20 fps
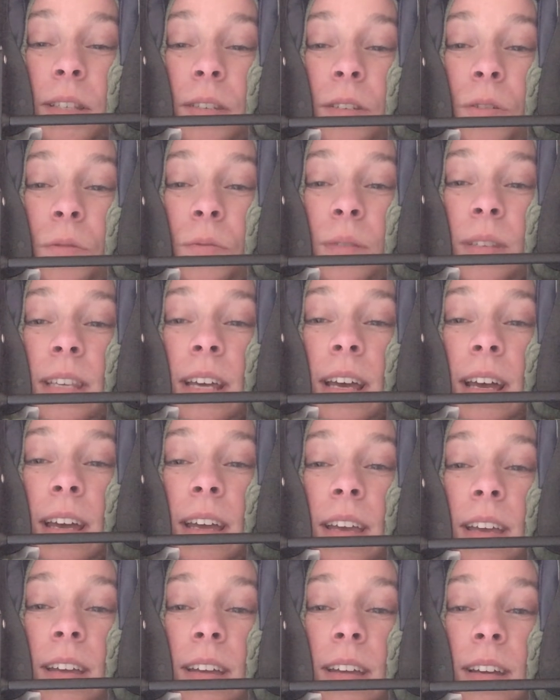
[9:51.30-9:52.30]
do
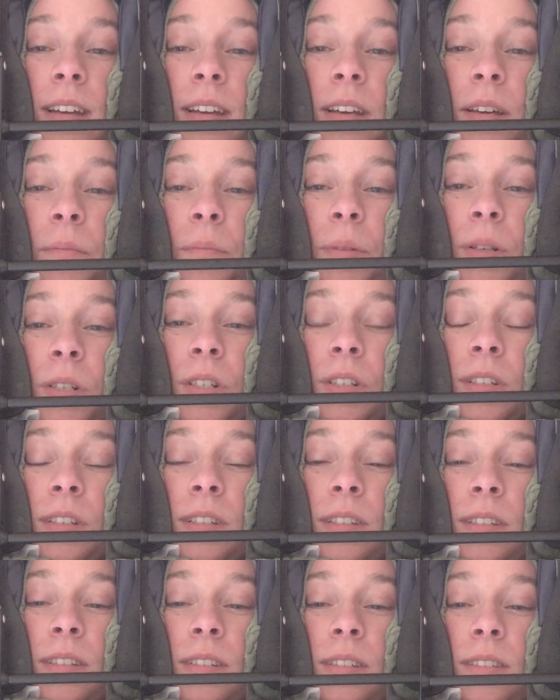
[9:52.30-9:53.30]
say, but
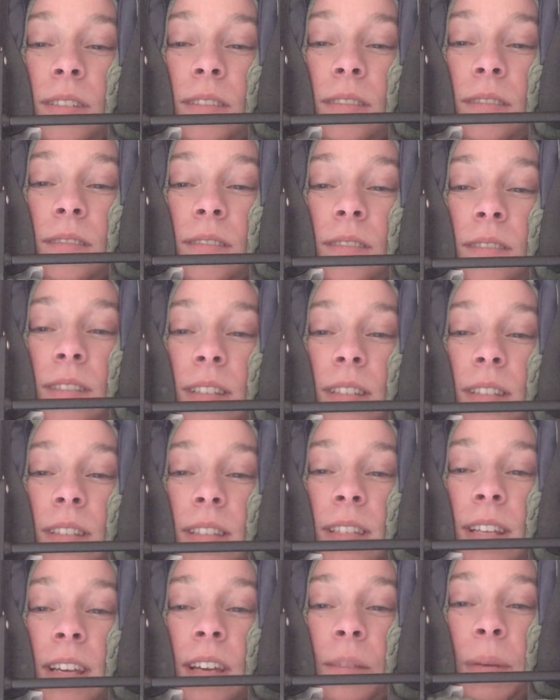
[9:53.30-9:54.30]
just
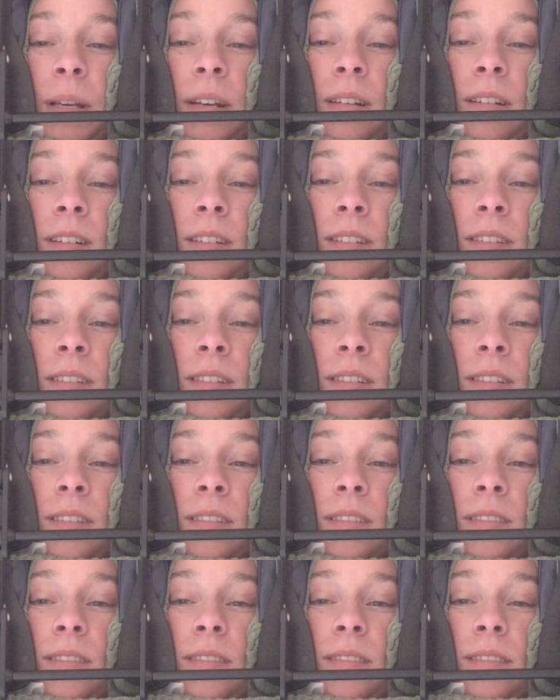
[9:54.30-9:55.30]
say it a bit nicer.
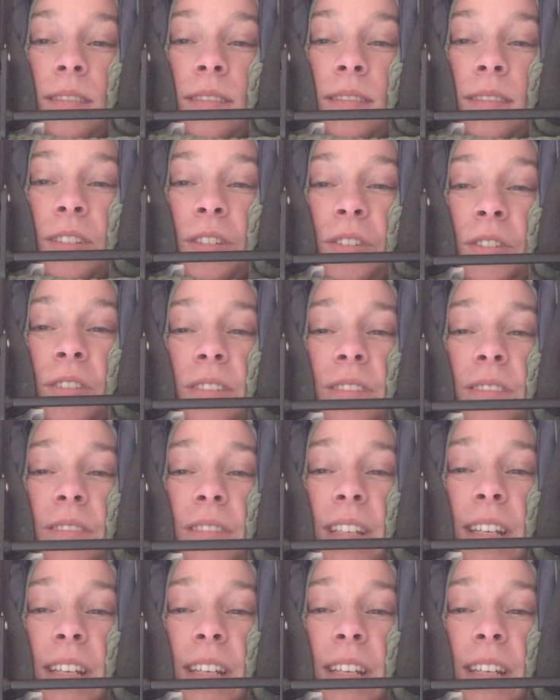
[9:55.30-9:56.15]
Just, you